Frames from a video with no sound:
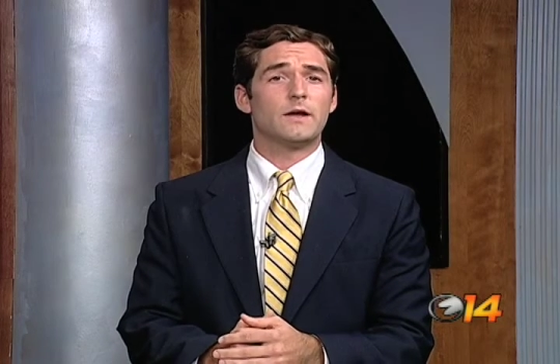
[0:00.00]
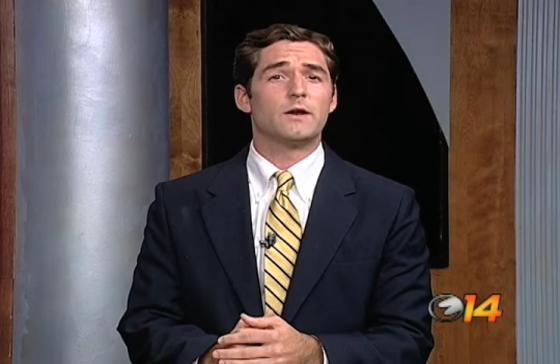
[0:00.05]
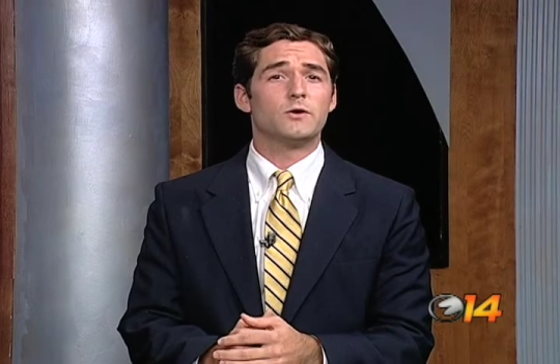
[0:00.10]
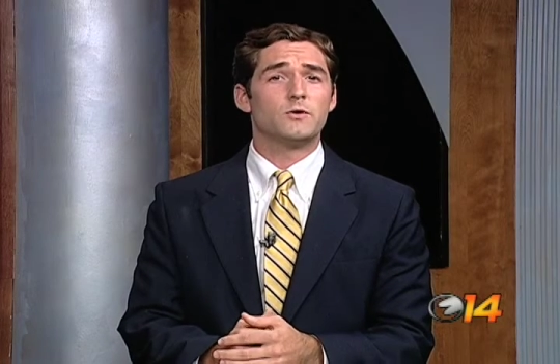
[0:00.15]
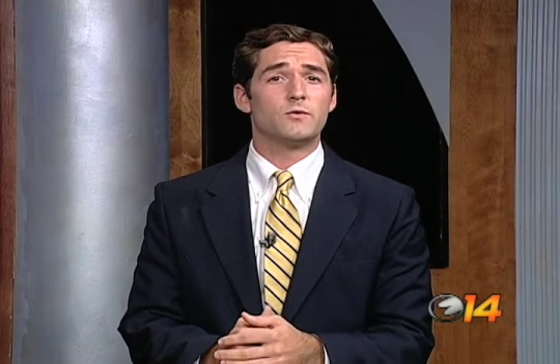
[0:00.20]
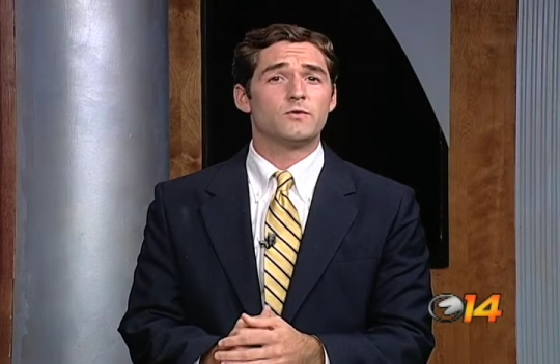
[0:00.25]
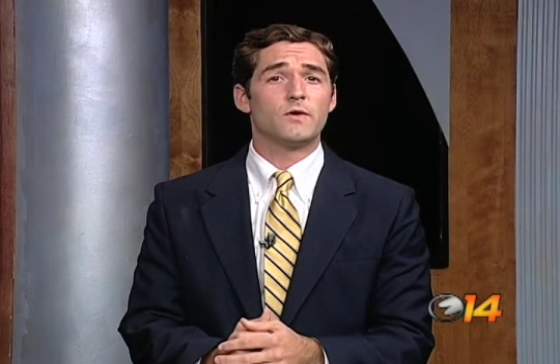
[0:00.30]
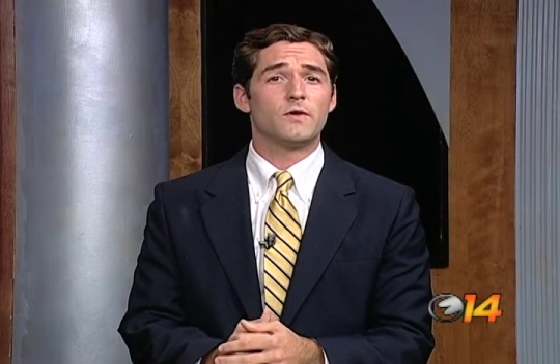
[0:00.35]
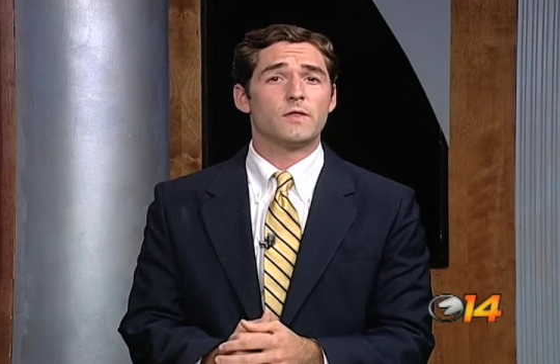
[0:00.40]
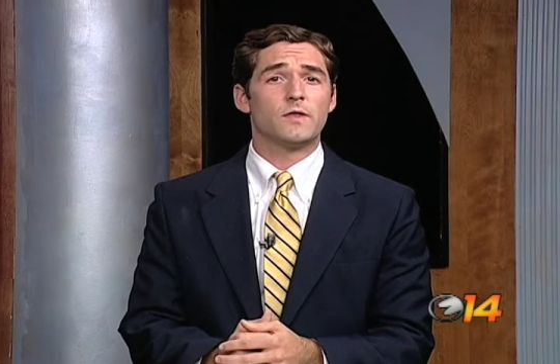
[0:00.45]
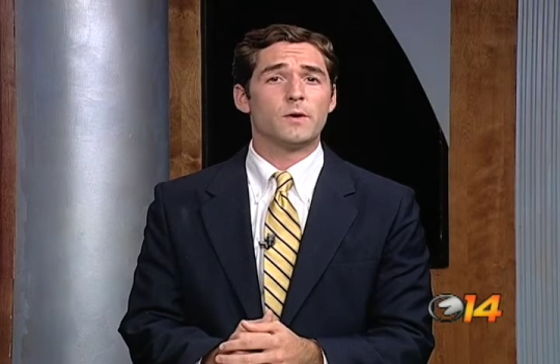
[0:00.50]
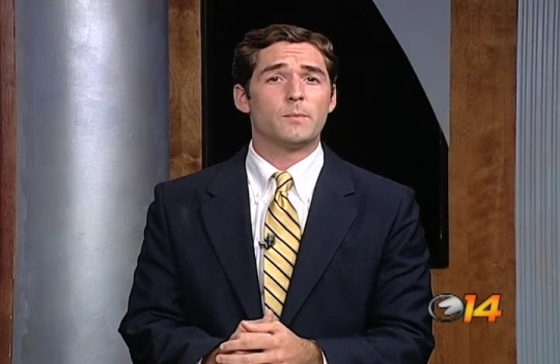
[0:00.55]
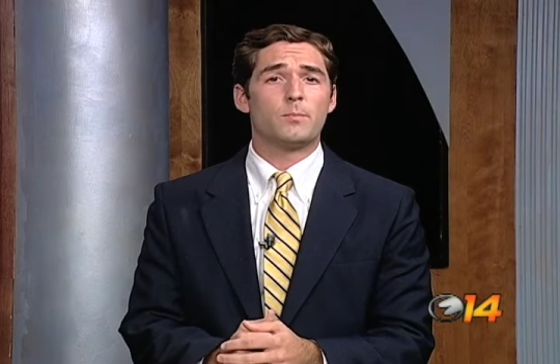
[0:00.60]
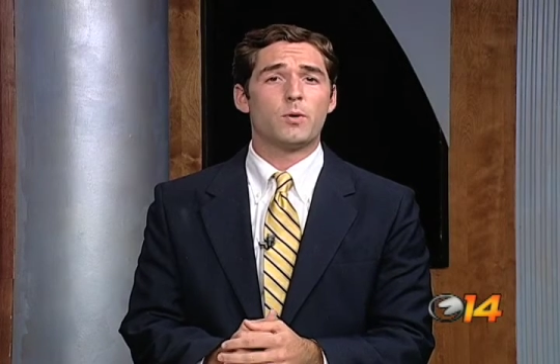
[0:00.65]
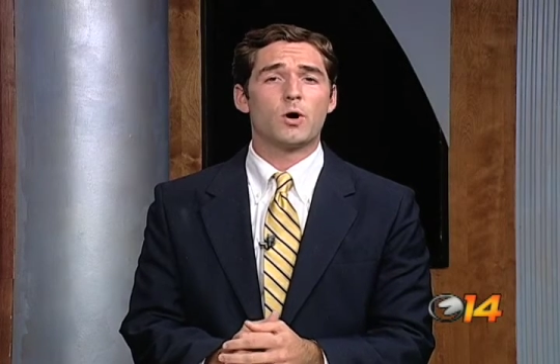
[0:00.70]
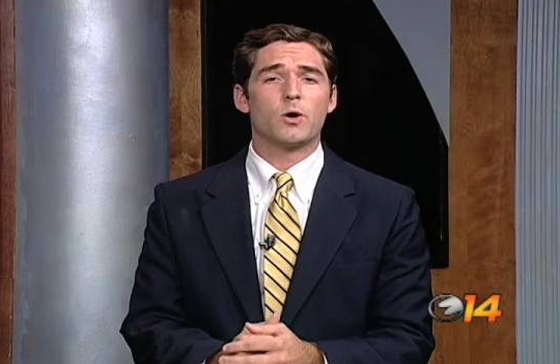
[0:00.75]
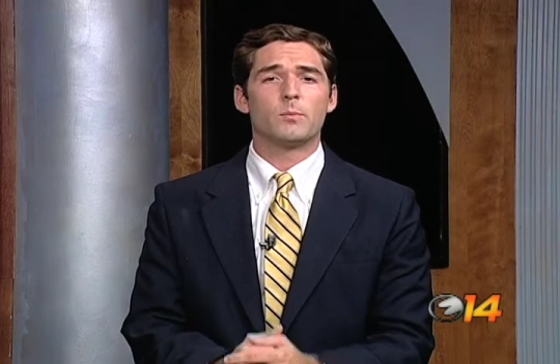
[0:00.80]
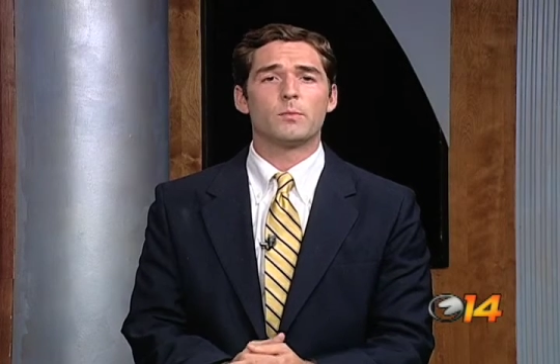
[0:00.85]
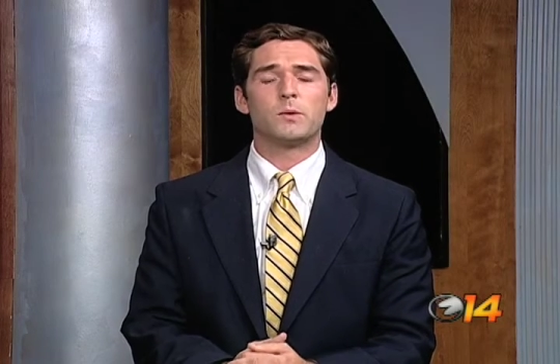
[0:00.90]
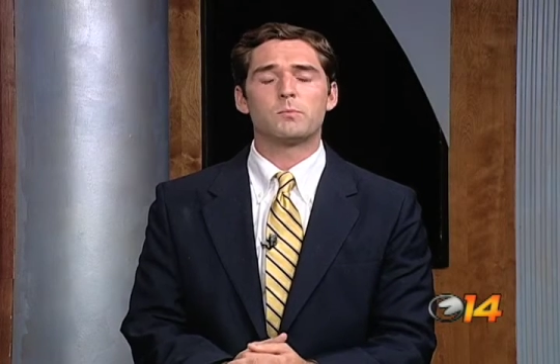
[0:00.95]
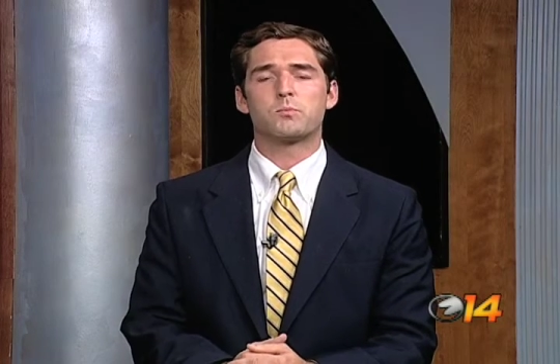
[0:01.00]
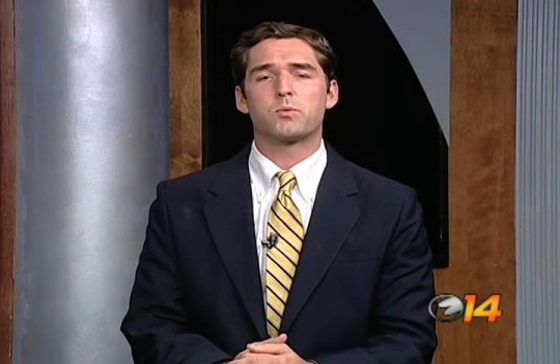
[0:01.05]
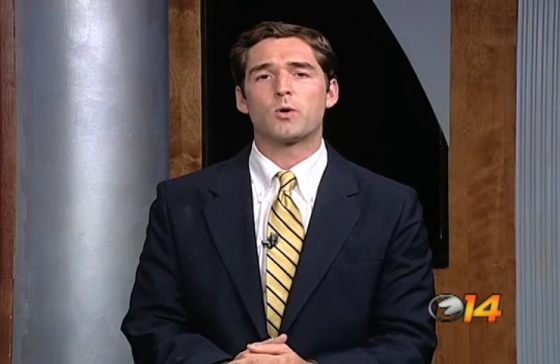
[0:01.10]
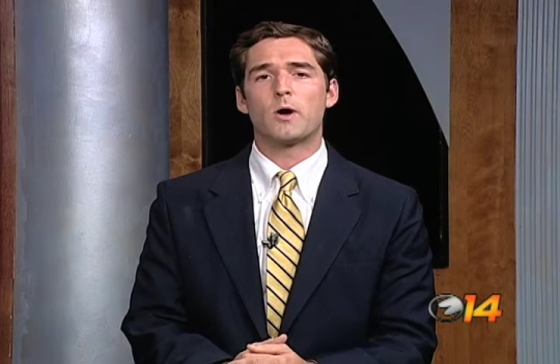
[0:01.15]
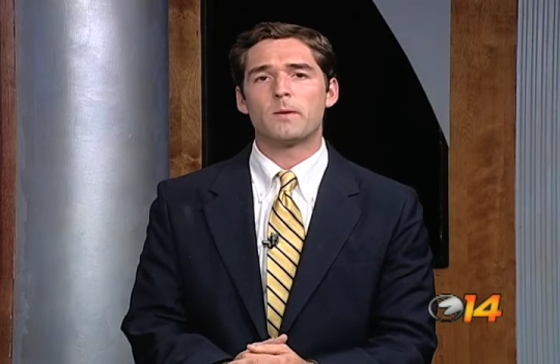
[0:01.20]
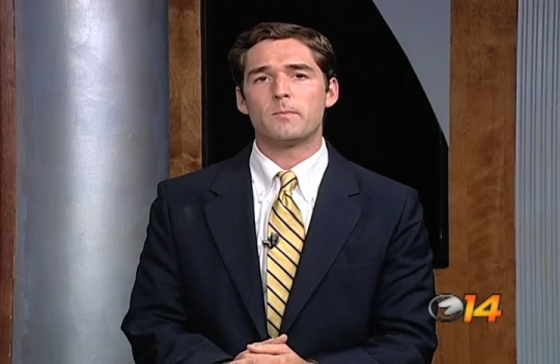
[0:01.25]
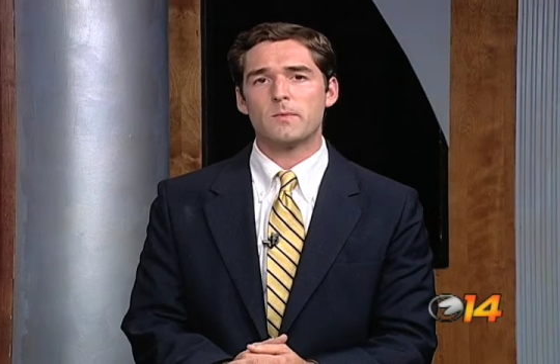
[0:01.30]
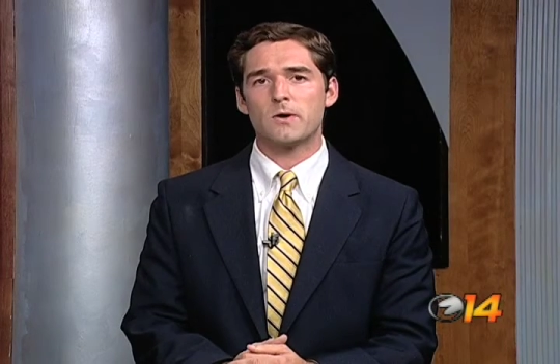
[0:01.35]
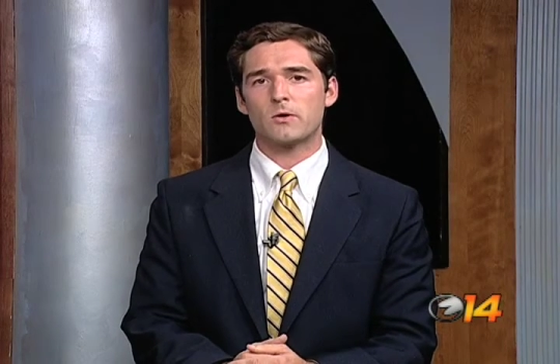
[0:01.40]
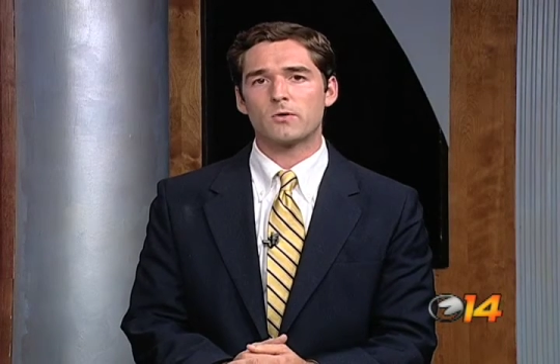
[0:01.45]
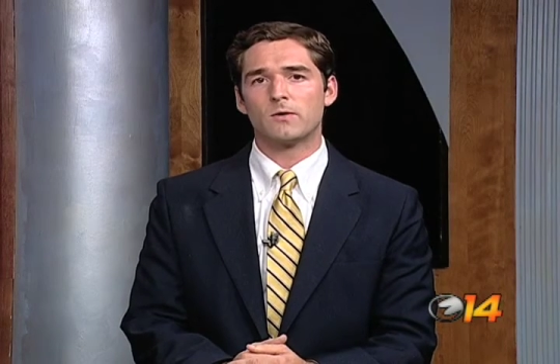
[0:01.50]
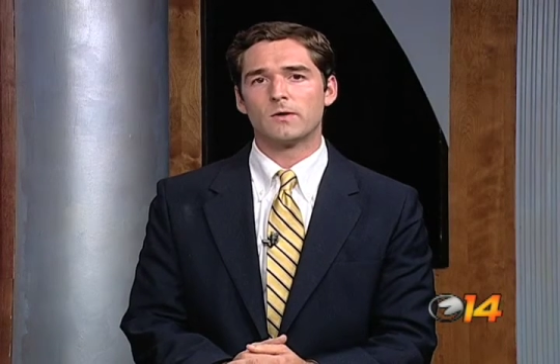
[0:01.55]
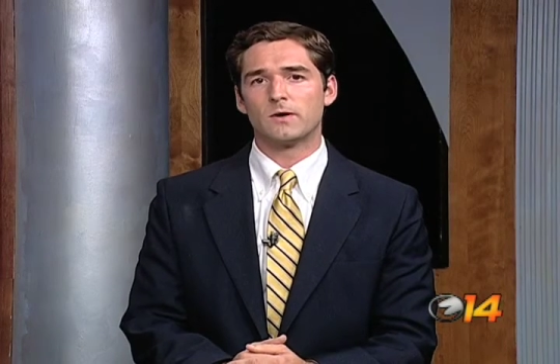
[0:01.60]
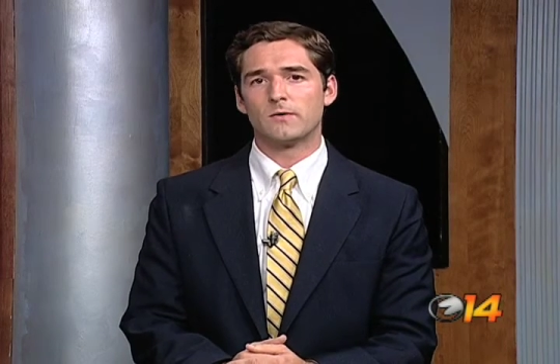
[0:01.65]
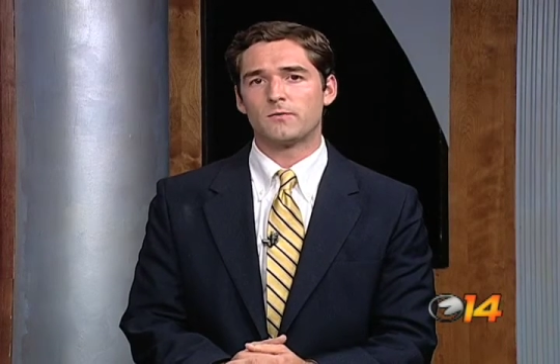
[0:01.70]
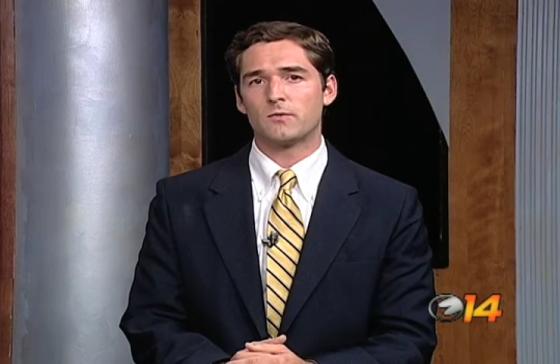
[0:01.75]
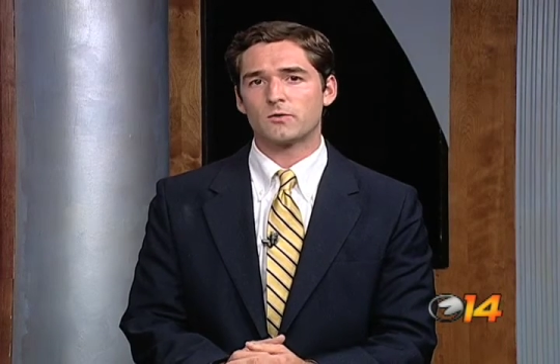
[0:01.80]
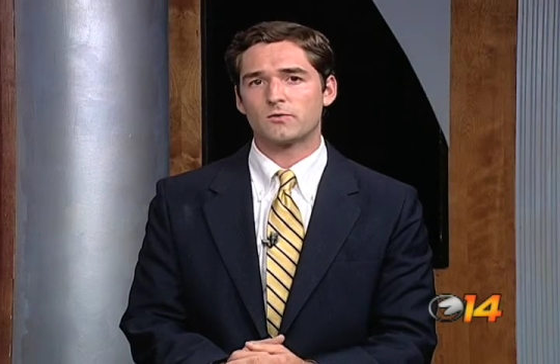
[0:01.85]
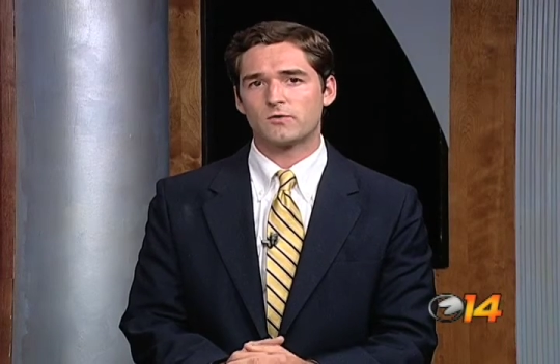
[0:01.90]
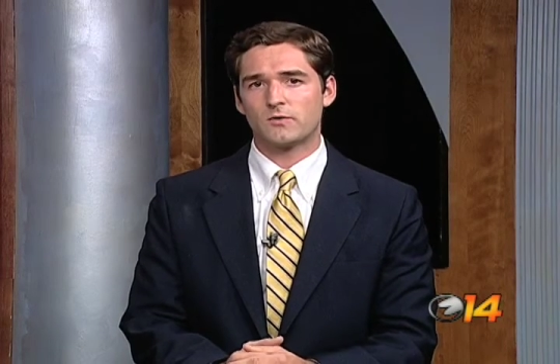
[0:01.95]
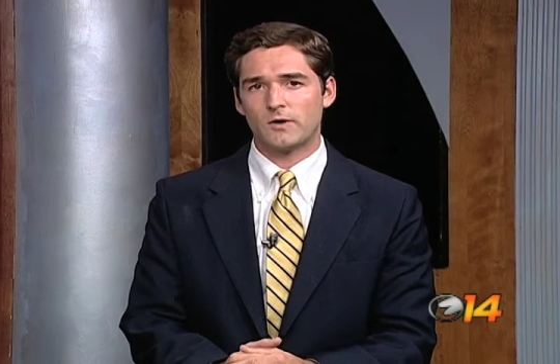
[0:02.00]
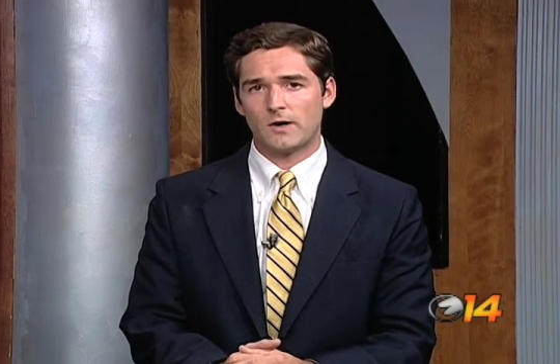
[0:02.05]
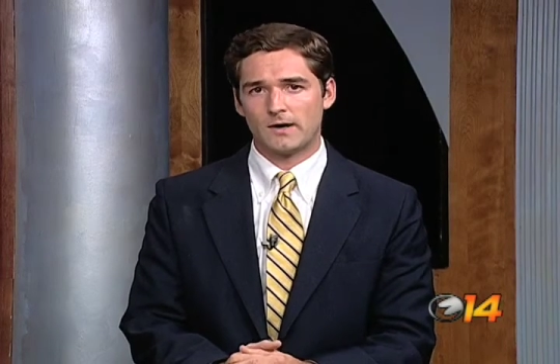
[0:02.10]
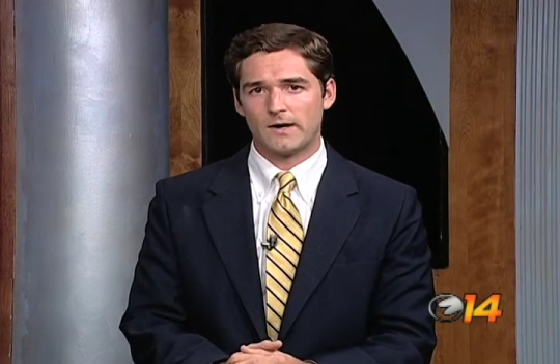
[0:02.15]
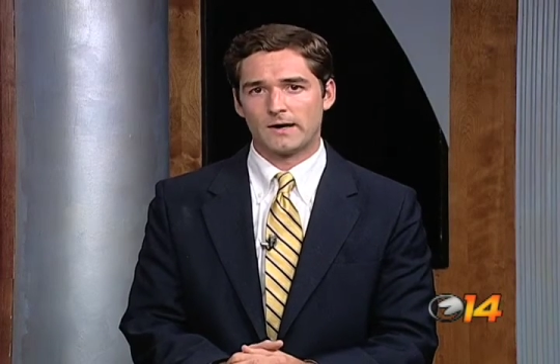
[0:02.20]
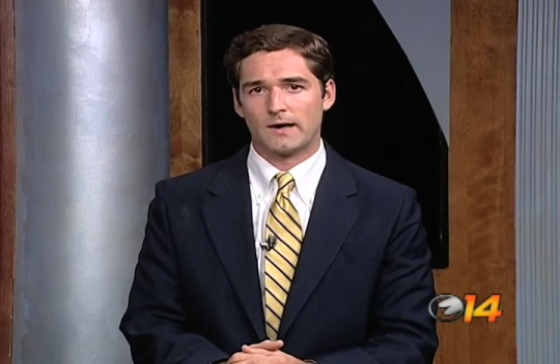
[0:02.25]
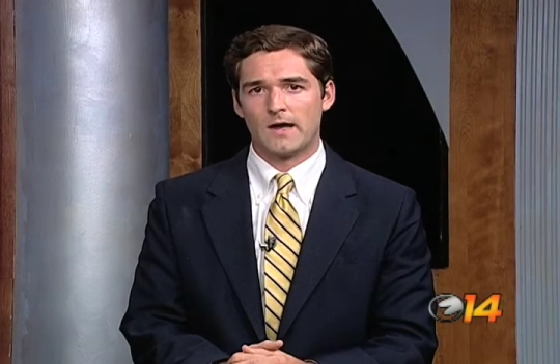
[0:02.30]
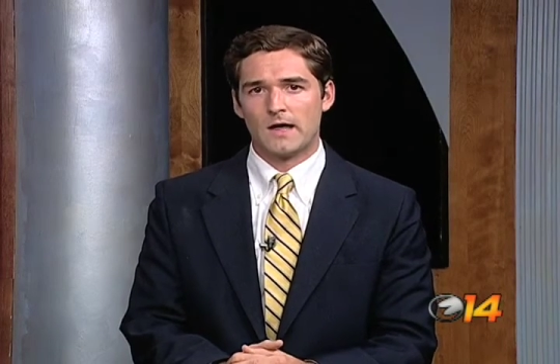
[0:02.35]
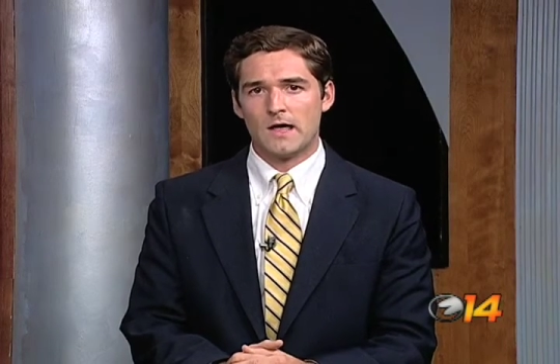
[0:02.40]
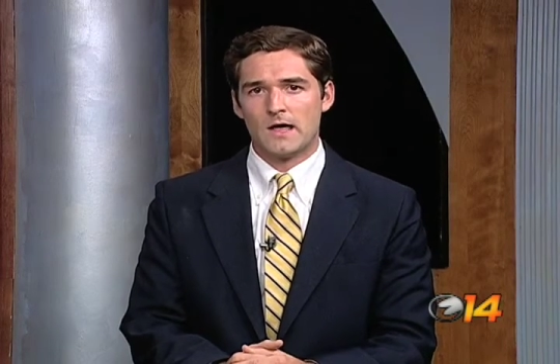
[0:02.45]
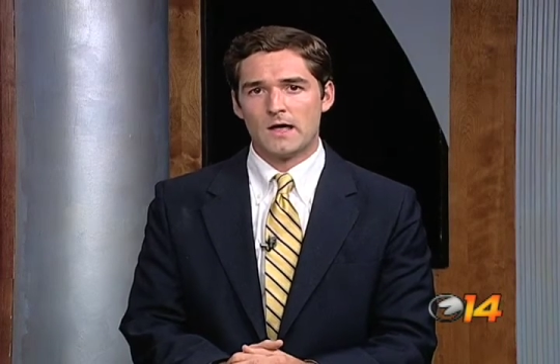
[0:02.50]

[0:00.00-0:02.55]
on using the apartment primarily for studying,